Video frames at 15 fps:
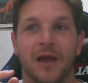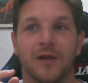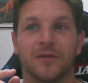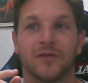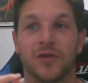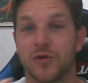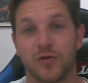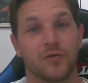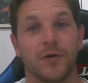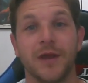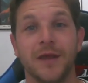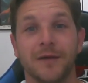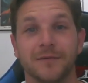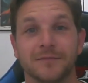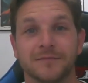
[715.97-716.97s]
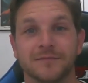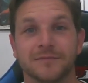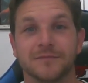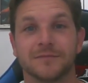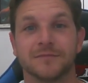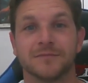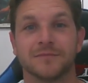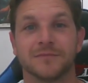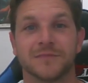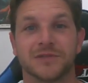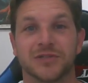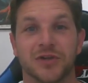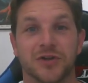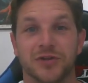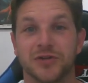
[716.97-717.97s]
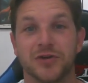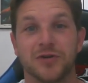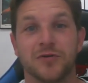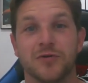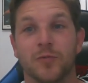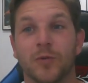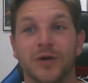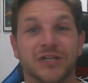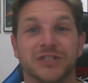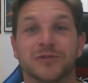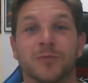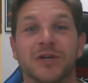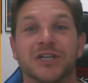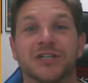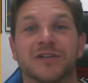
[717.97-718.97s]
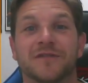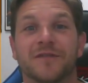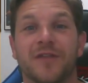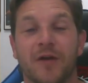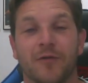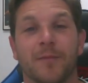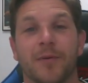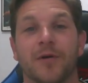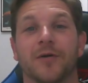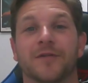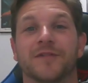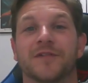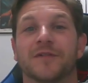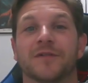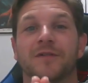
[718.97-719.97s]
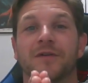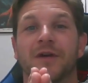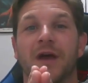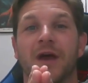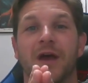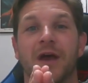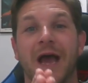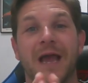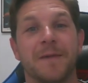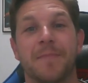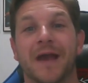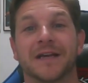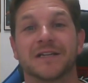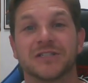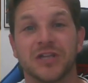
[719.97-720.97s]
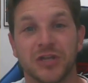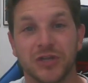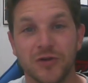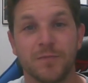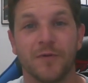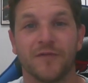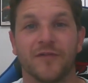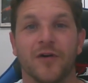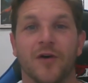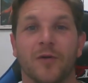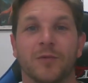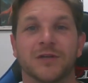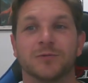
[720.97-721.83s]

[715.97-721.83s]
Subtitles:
do you agree? Which theropod apex do you prefer? Which